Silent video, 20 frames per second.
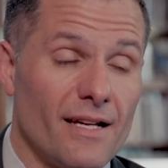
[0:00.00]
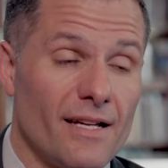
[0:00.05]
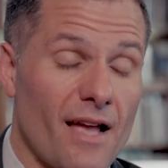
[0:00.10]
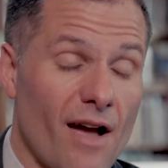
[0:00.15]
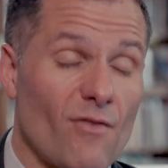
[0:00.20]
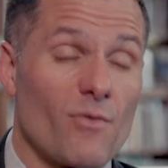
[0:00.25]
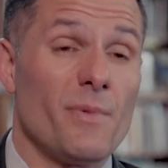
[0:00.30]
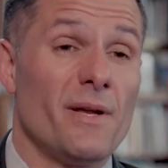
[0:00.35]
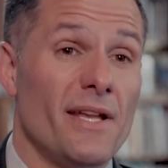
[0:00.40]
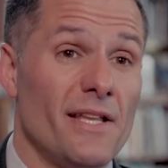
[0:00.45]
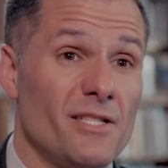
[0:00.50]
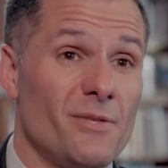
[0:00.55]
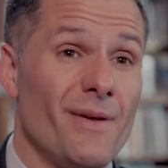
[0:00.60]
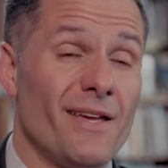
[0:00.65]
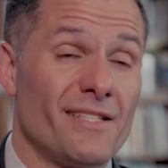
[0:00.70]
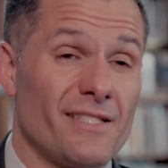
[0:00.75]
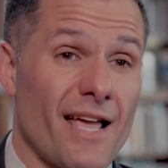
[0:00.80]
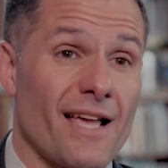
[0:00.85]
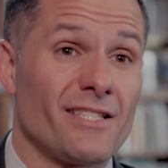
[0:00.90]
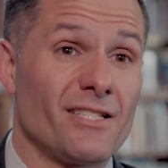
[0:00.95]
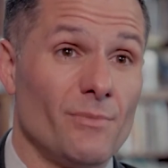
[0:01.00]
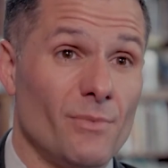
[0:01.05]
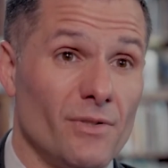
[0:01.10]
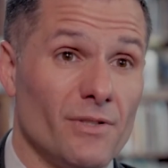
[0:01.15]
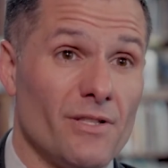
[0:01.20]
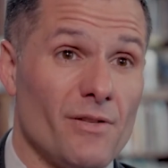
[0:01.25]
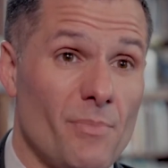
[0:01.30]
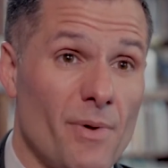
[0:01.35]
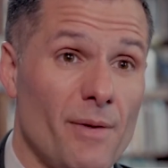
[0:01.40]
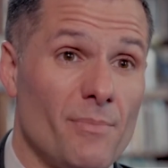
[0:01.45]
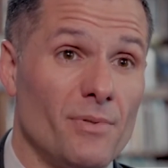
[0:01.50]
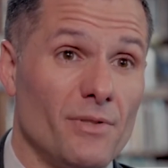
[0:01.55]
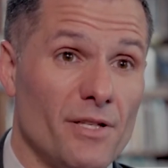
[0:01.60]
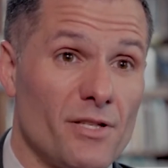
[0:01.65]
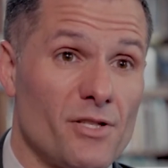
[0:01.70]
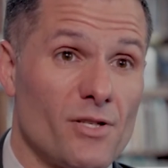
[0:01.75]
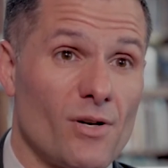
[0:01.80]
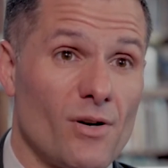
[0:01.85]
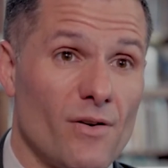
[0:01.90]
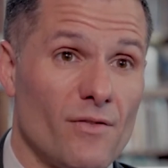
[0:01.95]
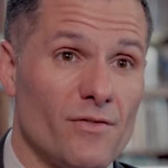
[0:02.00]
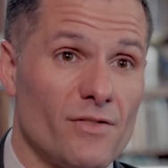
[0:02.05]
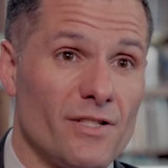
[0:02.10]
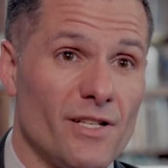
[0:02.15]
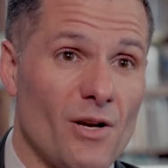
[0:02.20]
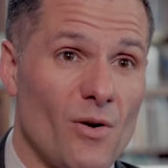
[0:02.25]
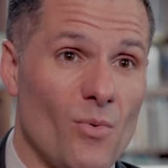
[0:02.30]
government needs to be accessible to the people it serves.